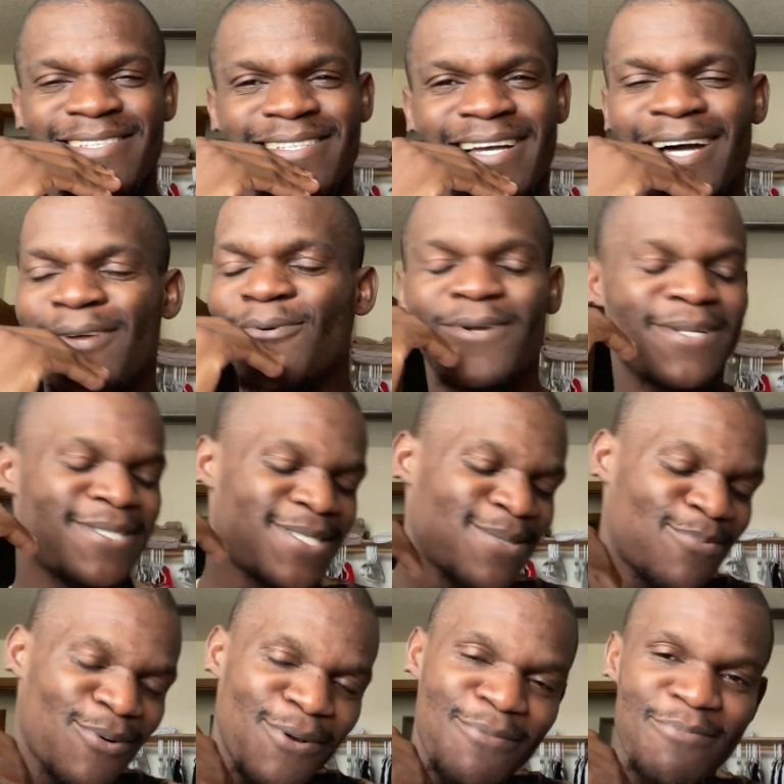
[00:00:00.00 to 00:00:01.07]
I don't want to
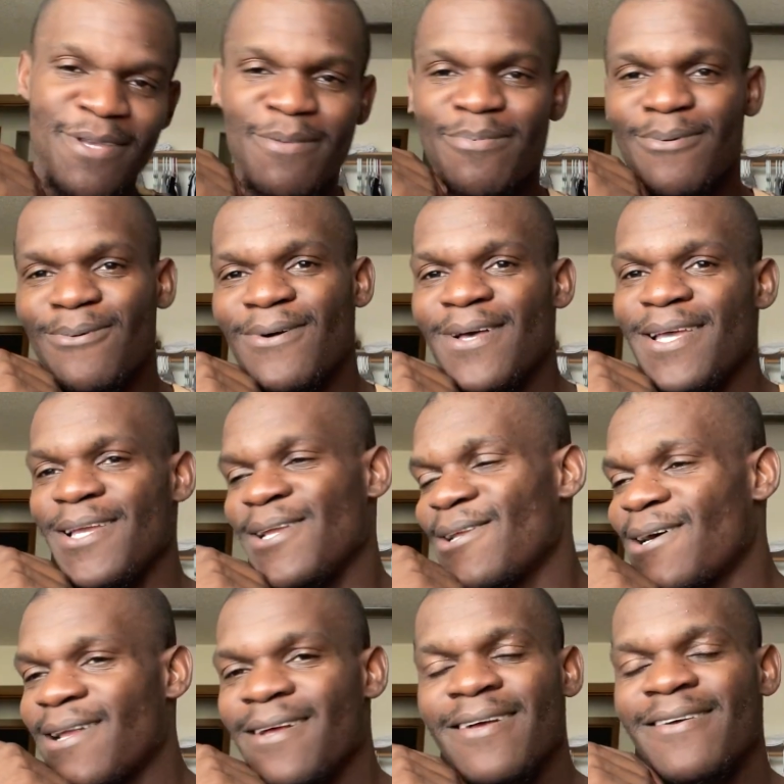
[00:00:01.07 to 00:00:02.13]
disappoint people.
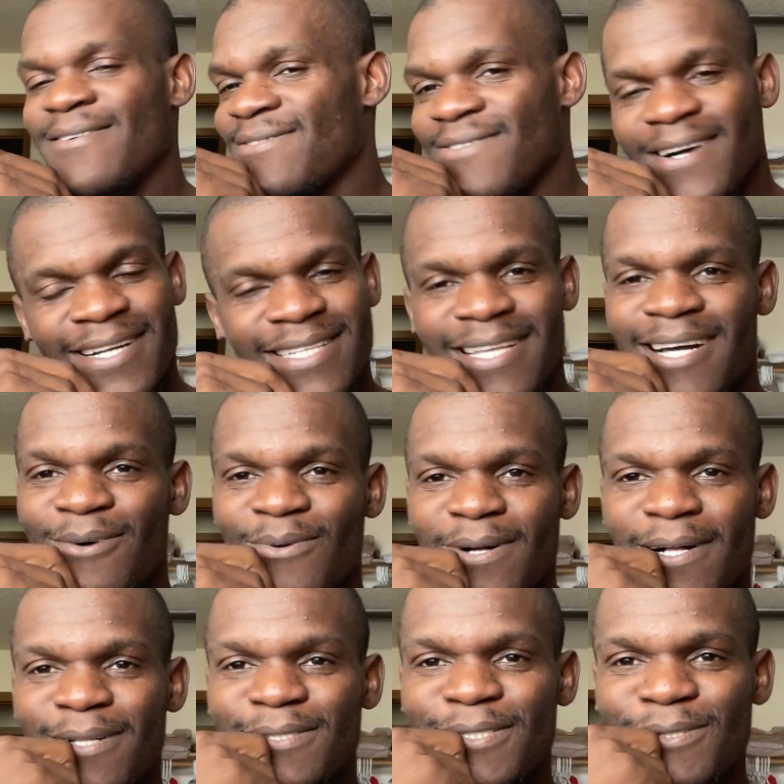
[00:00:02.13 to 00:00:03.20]
Fuck that,
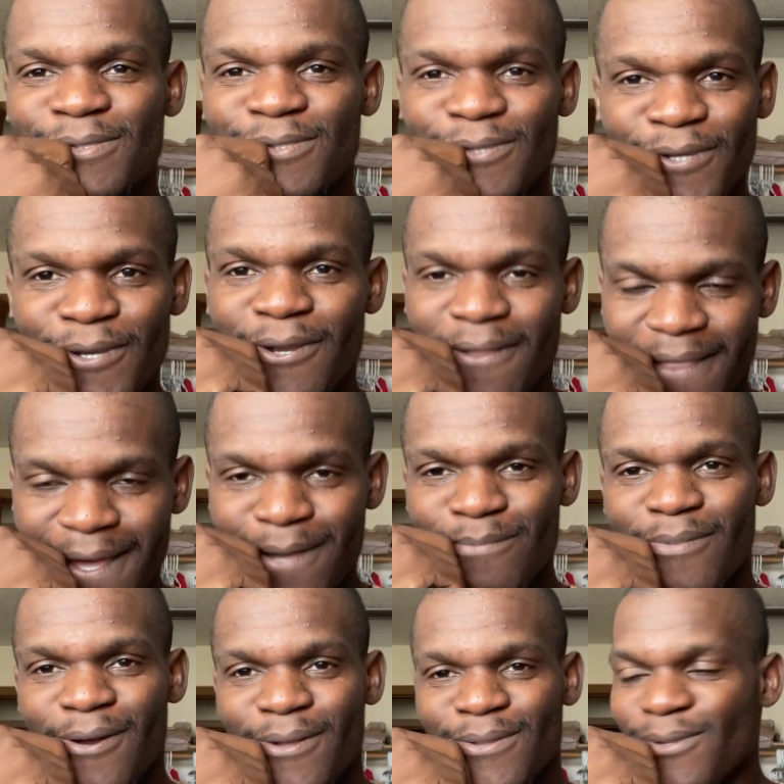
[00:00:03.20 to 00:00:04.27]
Will. Do your thing,
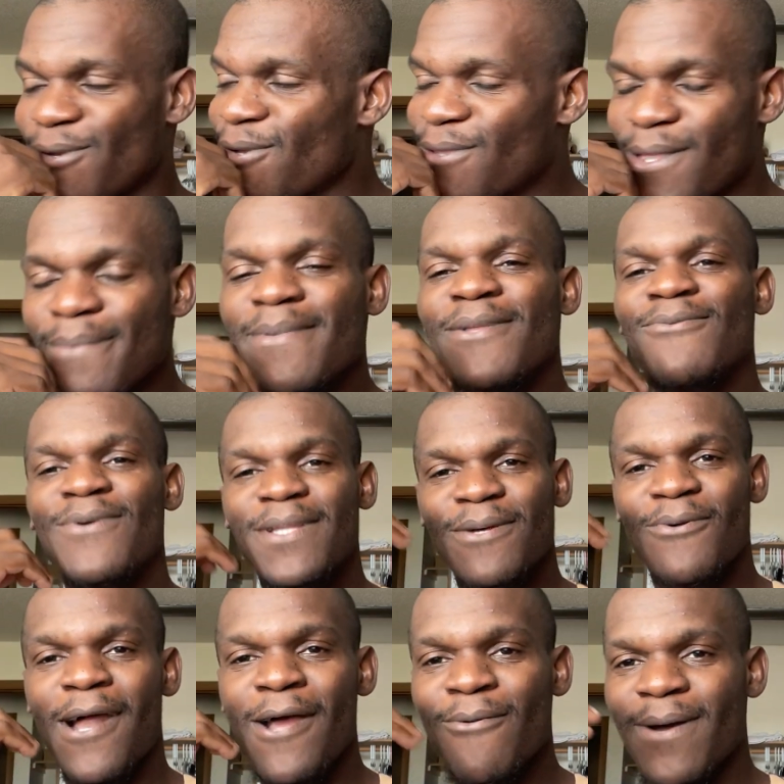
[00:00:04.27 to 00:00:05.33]
bro. Do your thing, but do it the
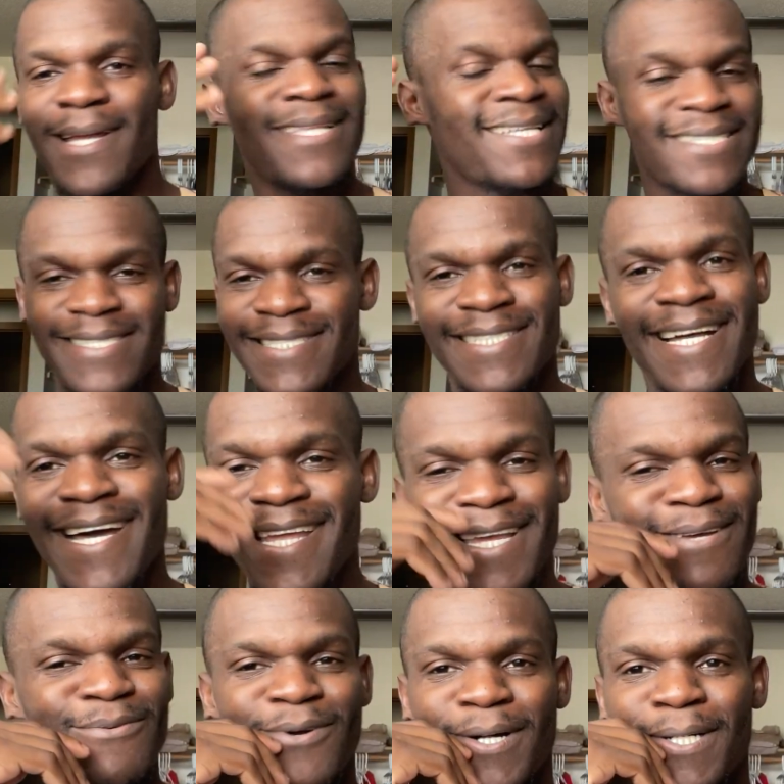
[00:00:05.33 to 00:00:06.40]
right way. This is not
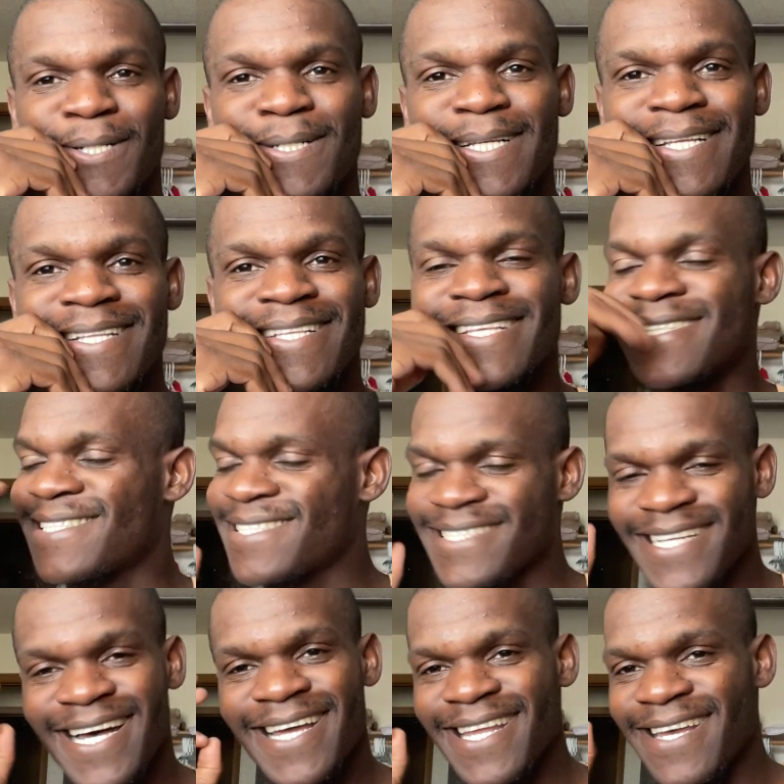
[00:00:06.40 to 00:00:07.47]
it, Will. This is
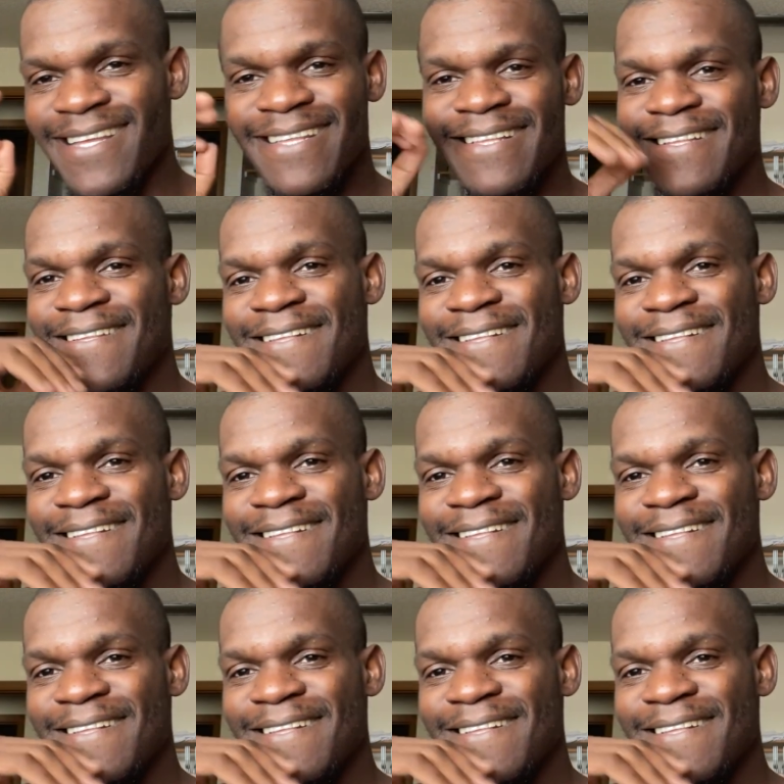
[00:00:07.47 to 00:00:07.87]
not it.